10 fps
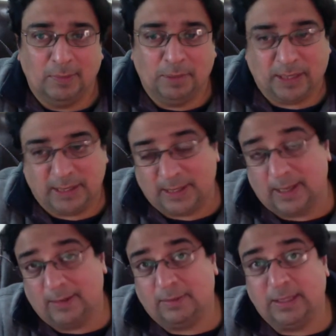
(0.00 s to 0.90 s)
business.
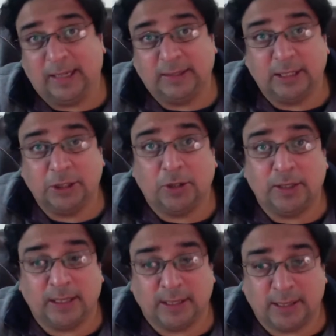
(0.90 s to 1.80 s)
And that does not
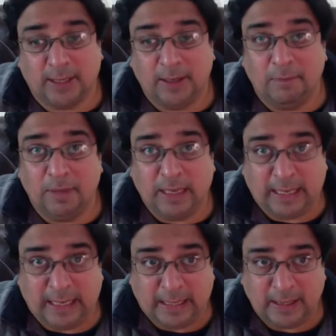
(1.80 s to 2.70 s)
necessarily
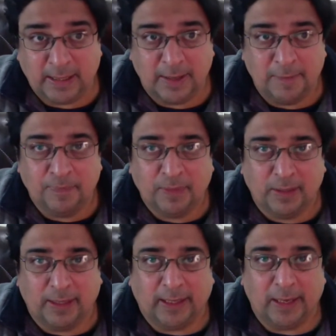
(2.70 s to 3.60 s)
means
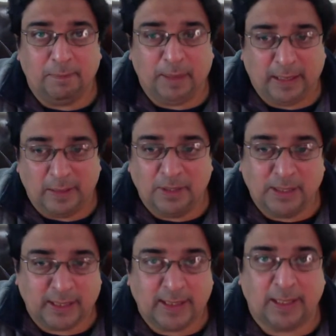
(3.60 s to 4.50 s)
that I become
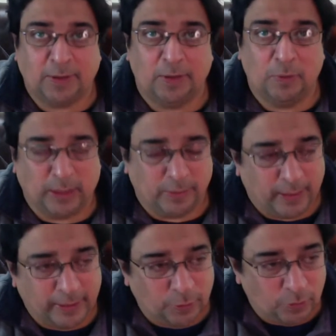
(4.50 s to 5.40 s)
successful in whatever I
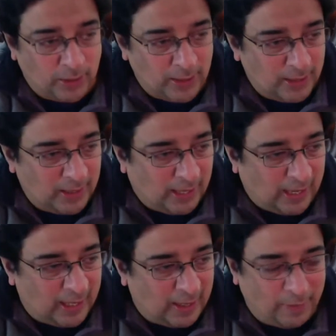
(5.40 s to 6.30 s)
do. I
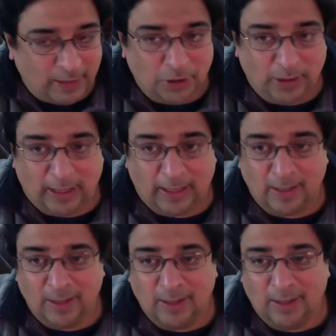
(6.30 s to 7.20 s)
have actually,